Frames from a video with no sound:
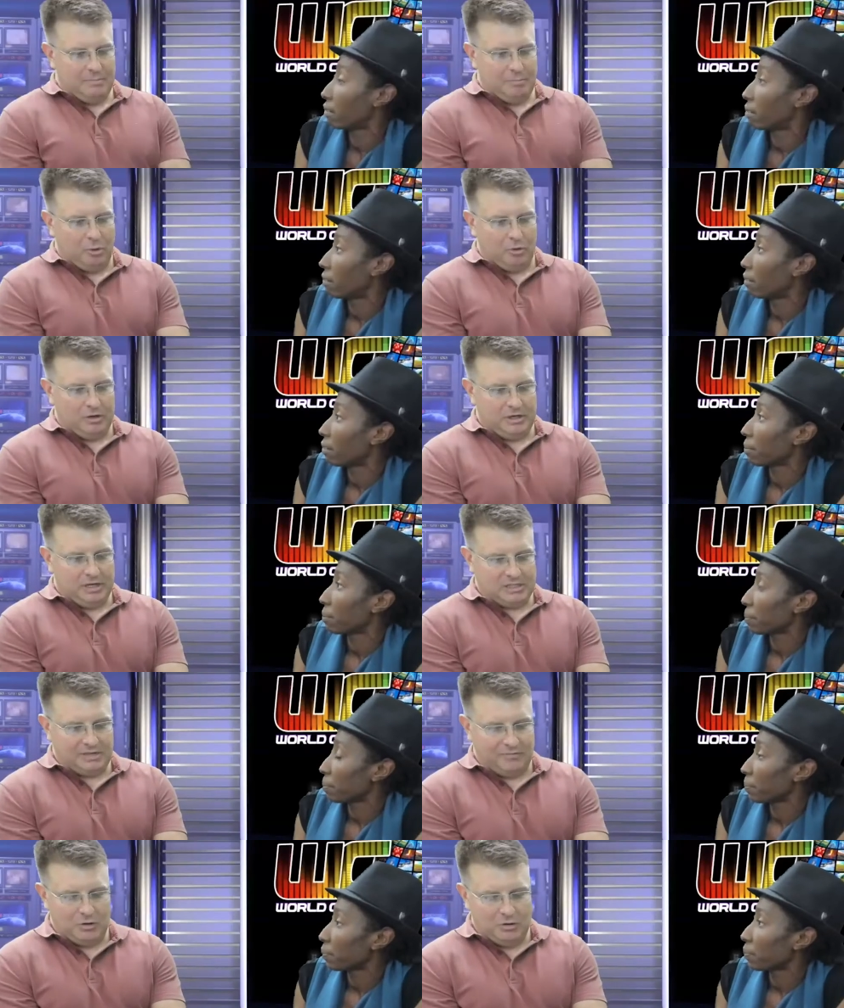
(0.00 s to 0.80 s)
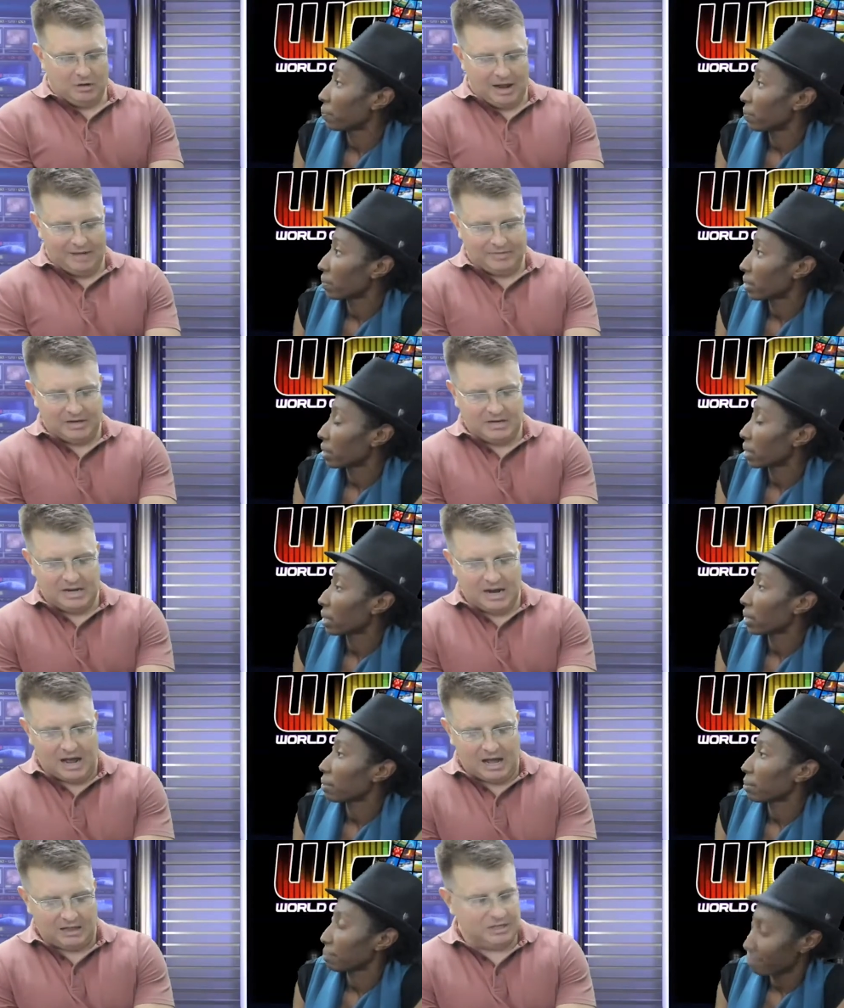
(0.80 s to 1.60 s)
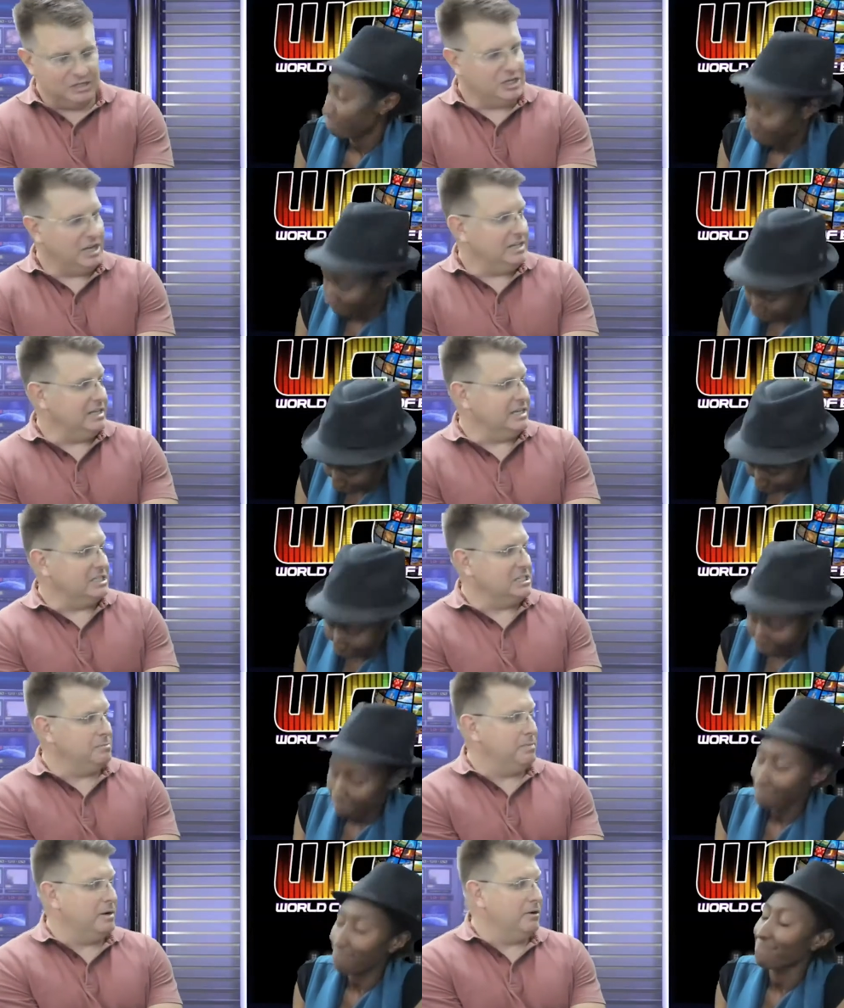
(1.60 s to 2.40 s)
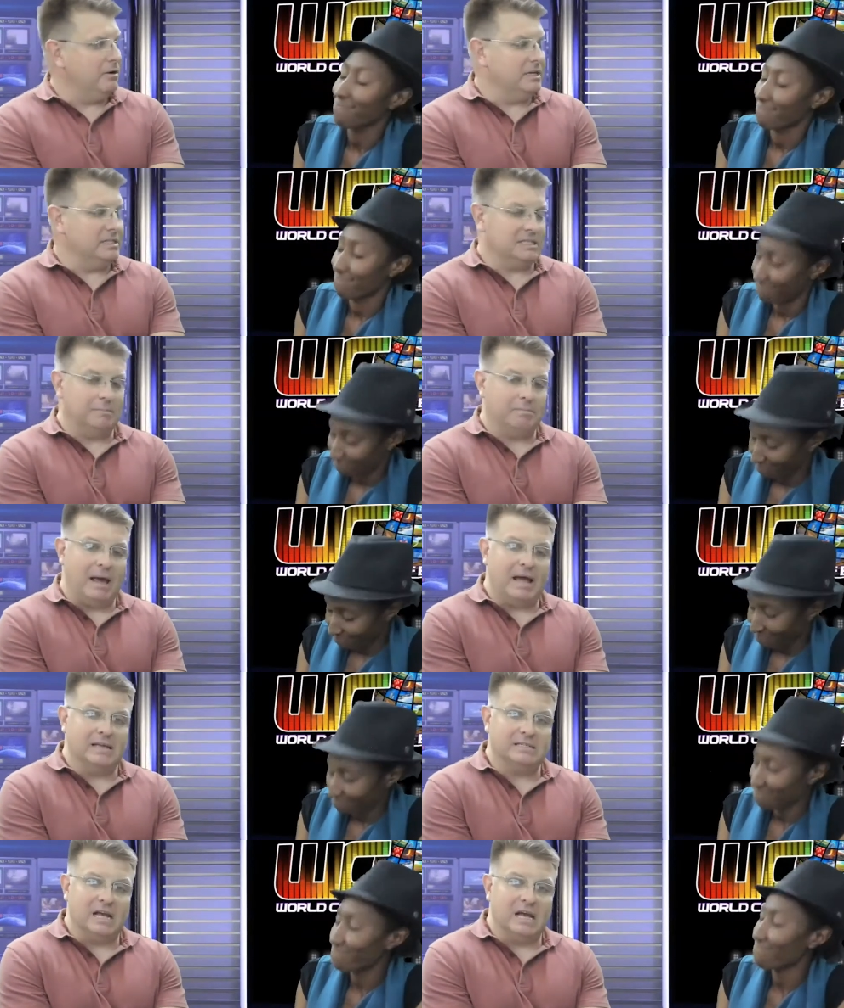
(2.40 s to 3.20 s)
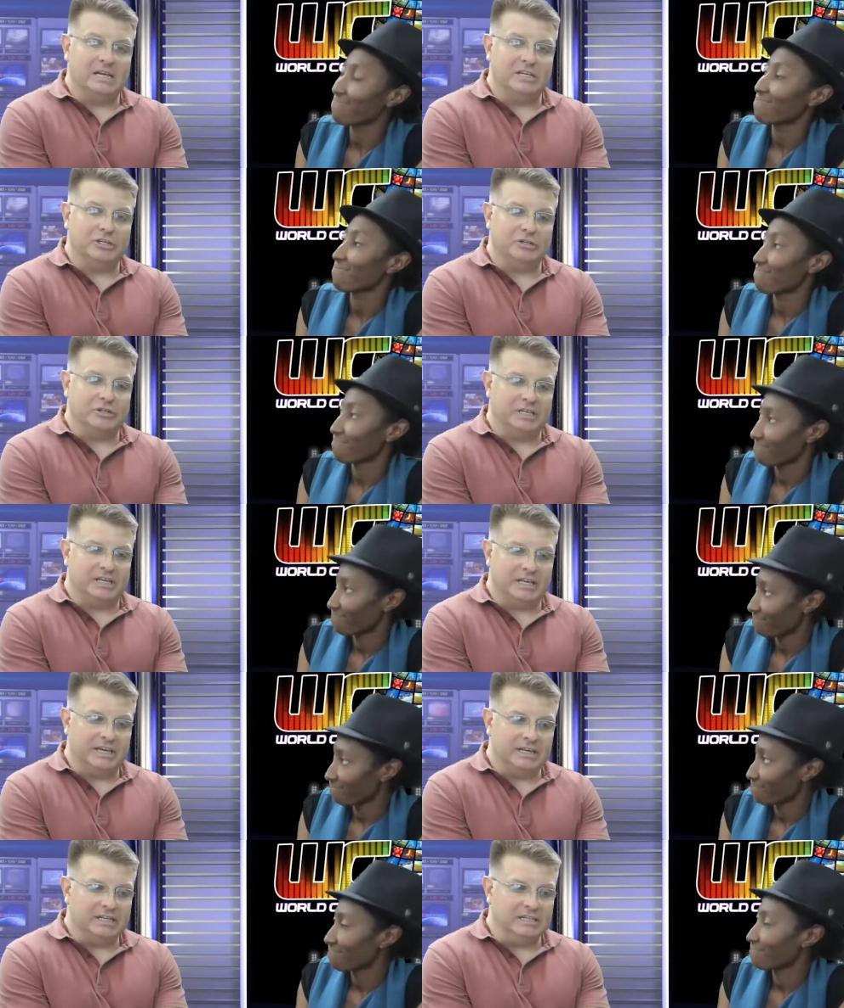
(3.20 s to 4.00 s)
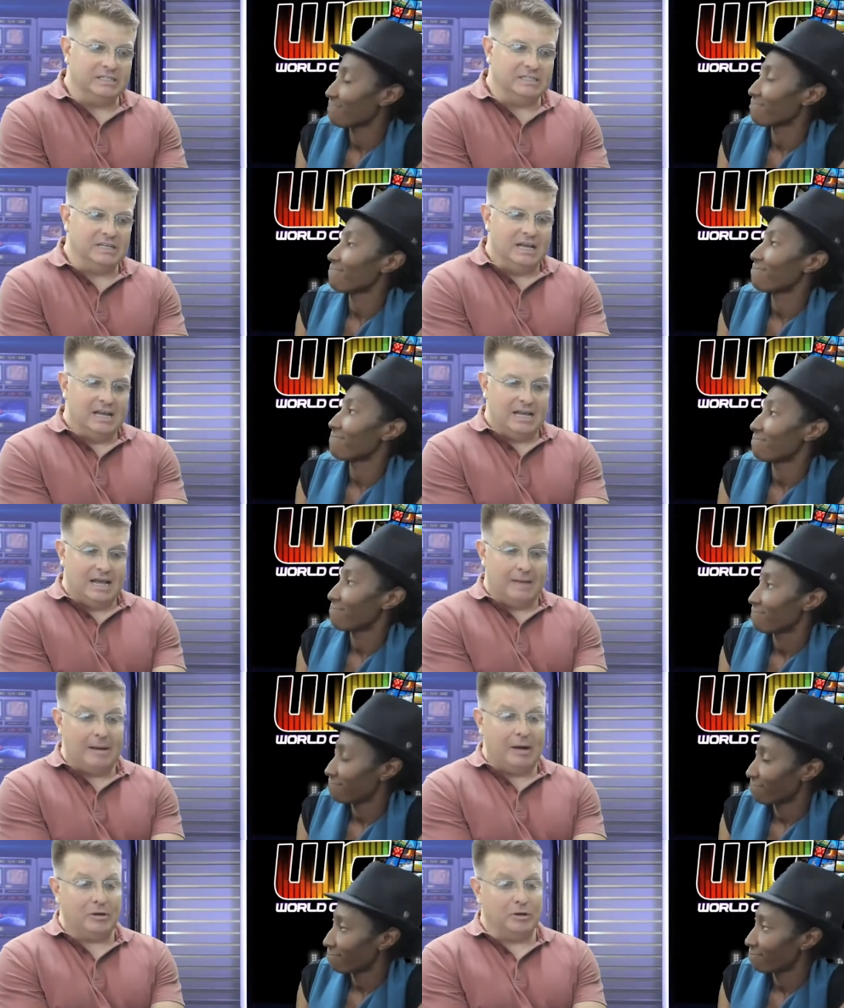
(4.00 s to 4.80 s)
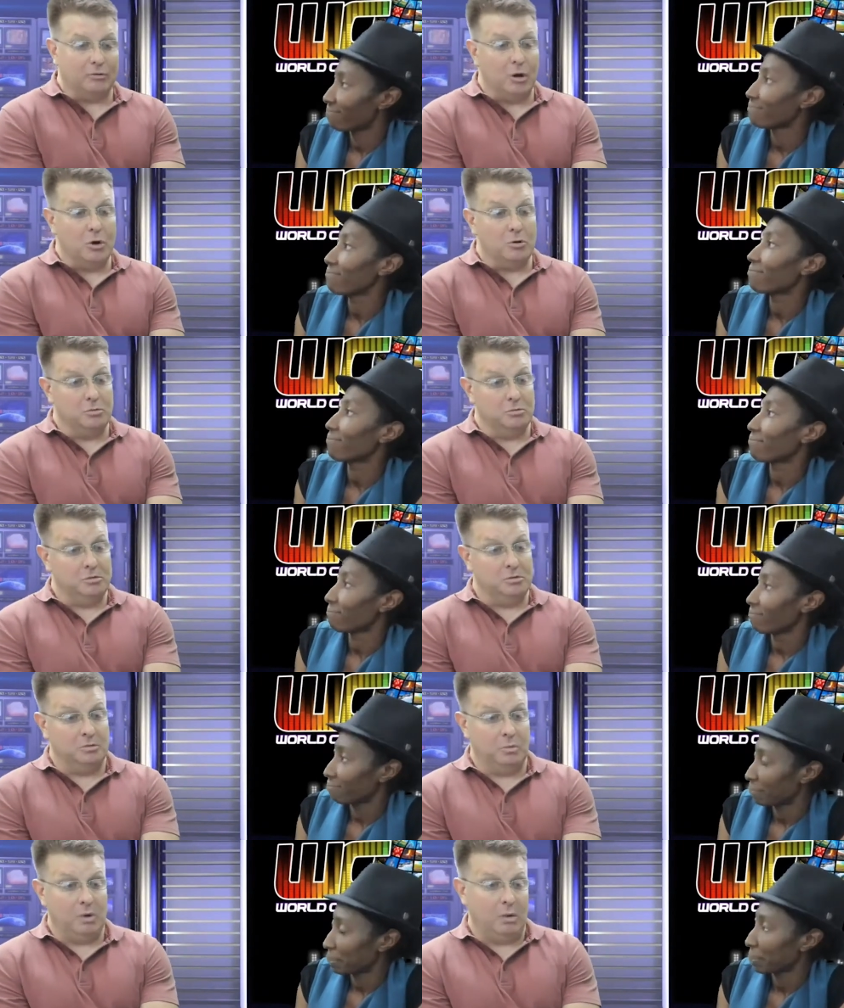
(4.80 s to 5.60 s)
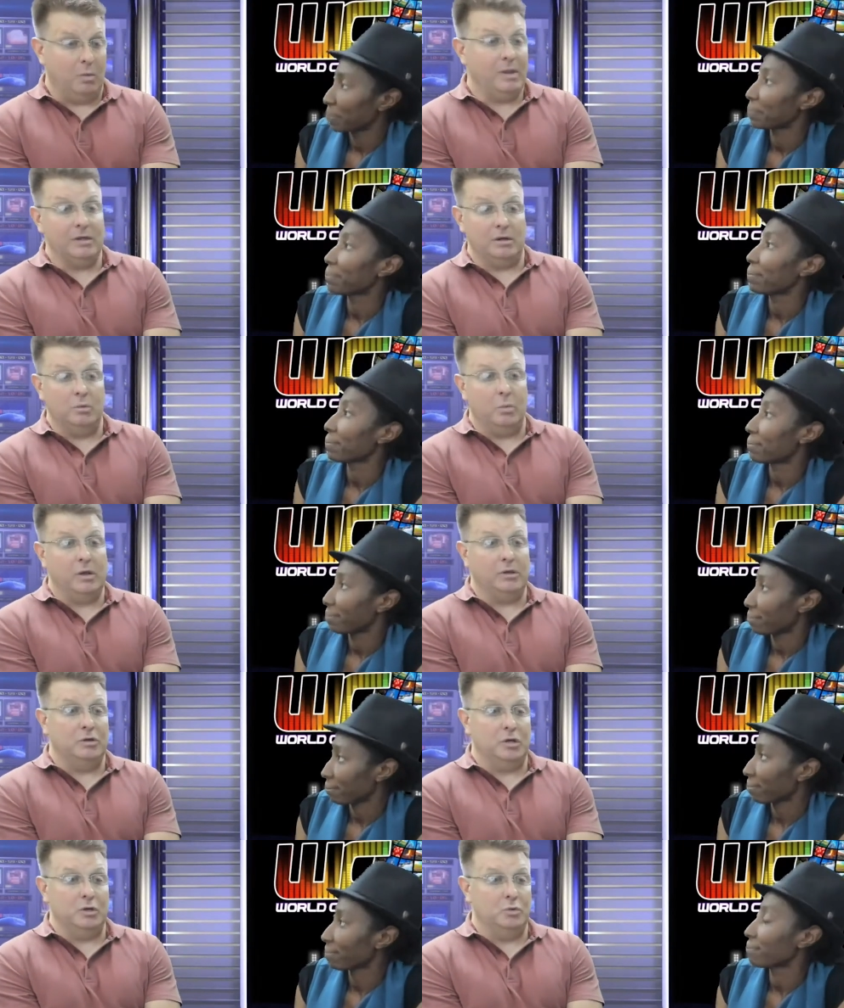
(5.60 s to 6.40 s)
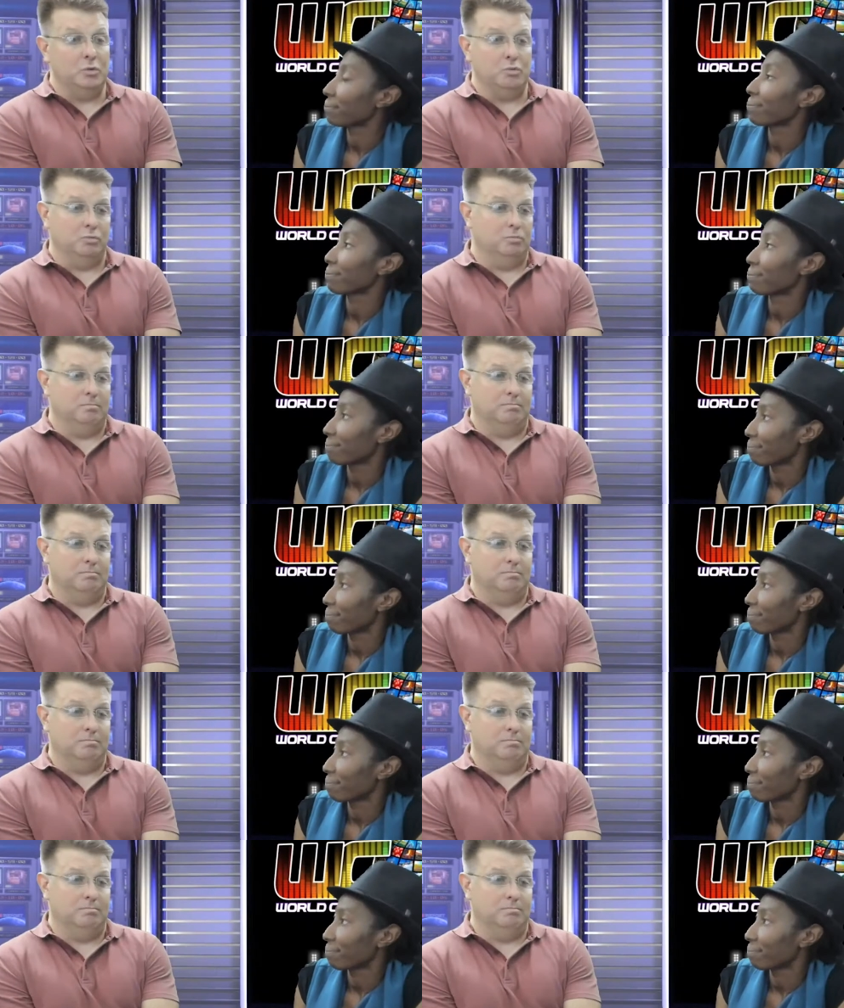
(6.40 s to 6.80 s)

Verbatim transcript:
Speaker 1: important because if you don't have the knowledge and the experience to pass on to your kids about your own whether whether you